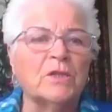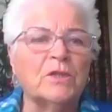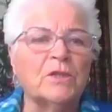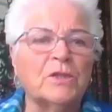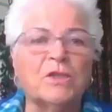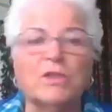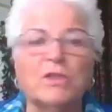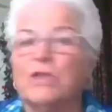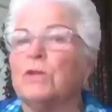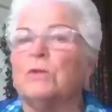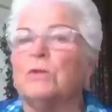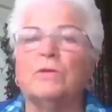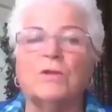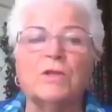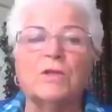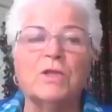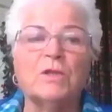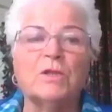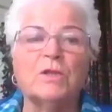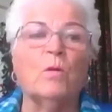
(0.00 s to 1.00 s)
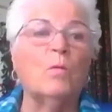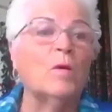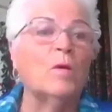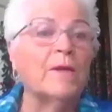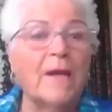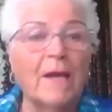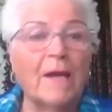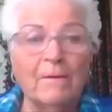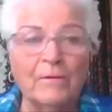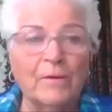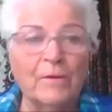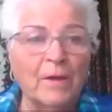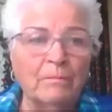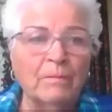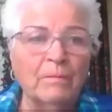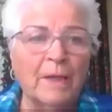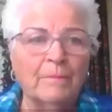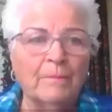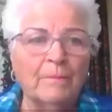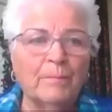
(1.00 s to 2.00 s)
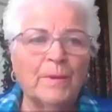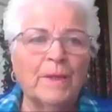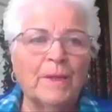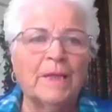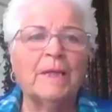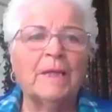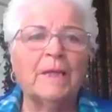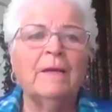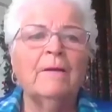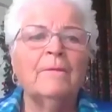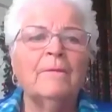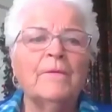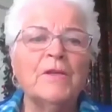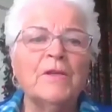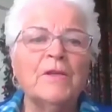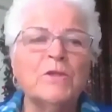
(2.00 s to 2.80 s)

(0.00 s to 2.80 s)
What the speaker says: your children to school, whatever it might be.